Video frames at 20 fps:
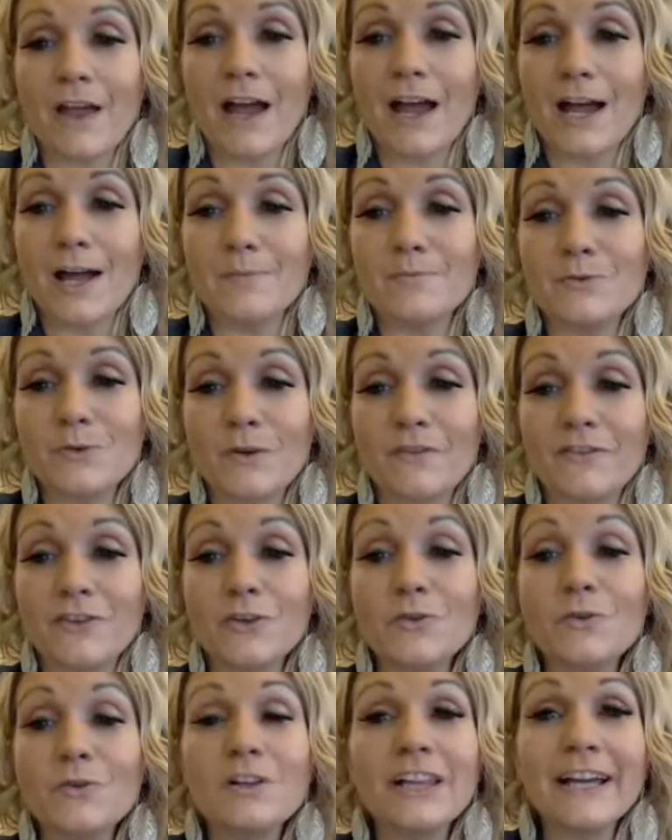So if
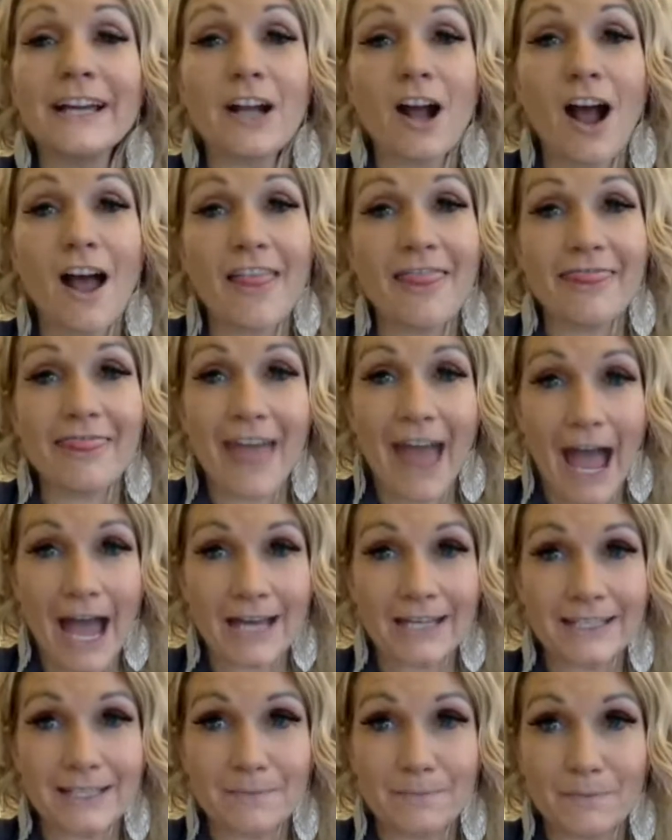you click on
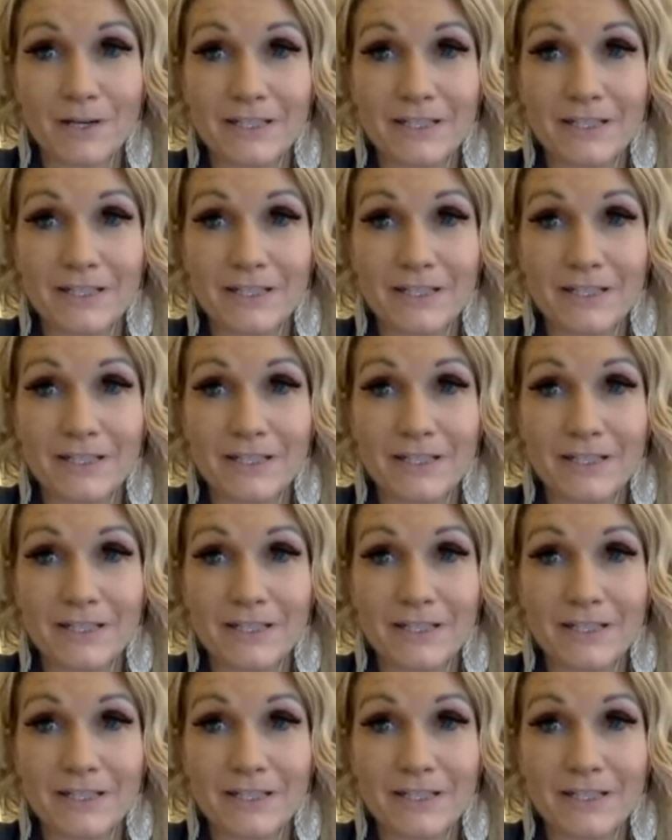that